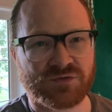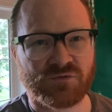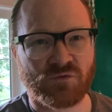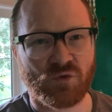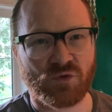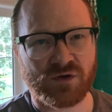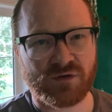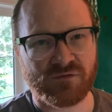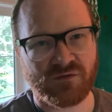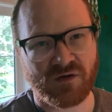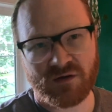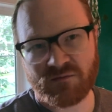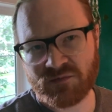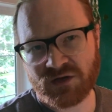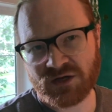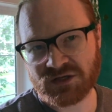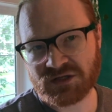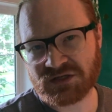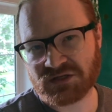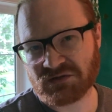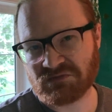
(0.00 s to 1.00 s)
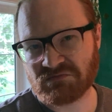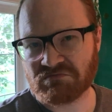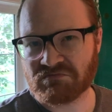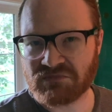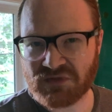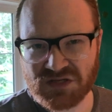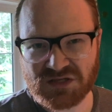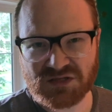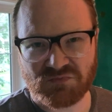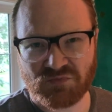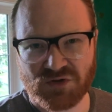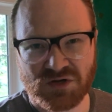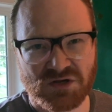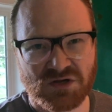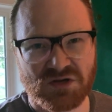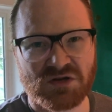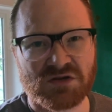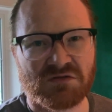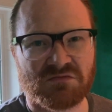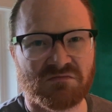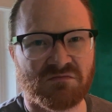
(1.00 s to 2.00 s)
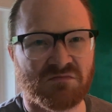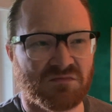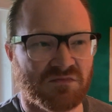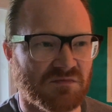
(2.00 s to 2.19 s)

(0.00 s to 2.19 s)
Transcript: 45 minutes, that's pretty good.